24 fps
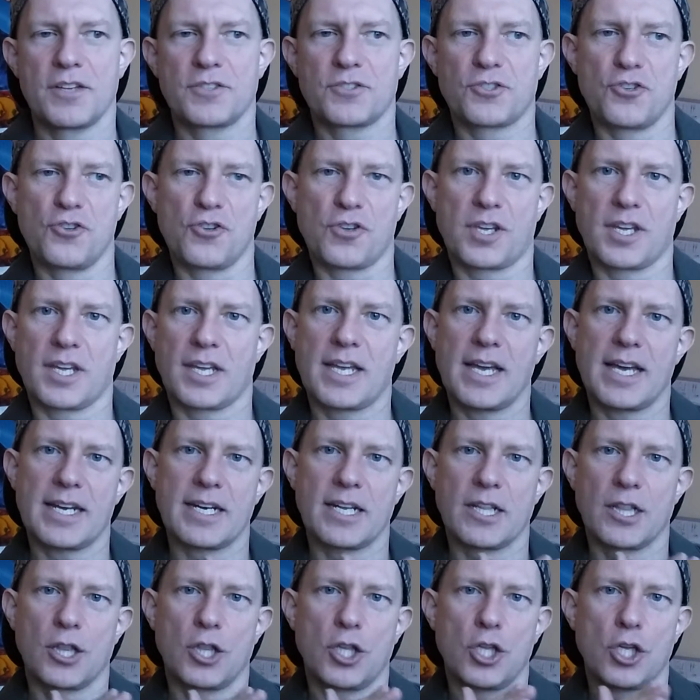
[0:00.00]
So you can
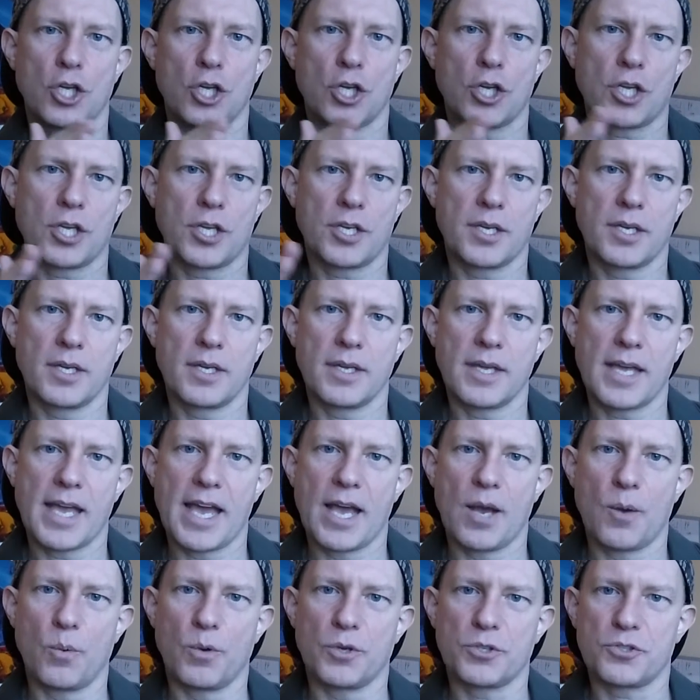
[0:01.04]
kind of look
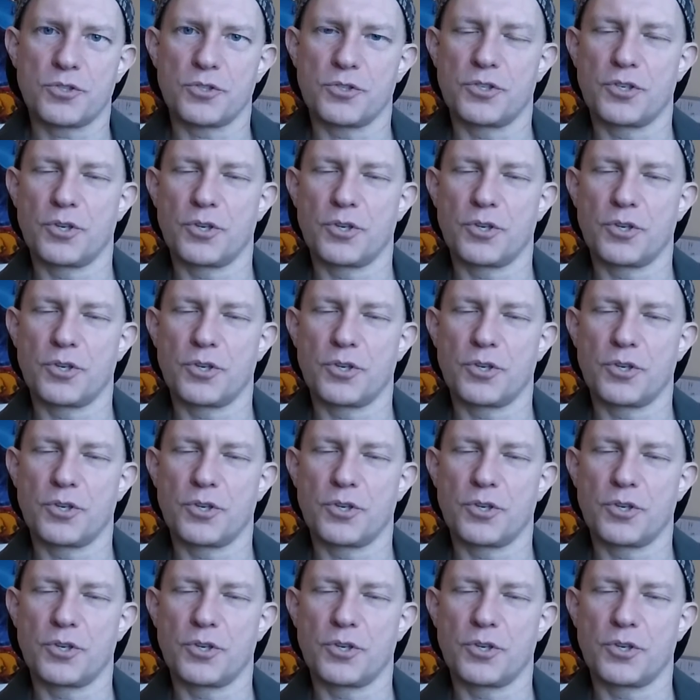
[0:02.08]
at what you're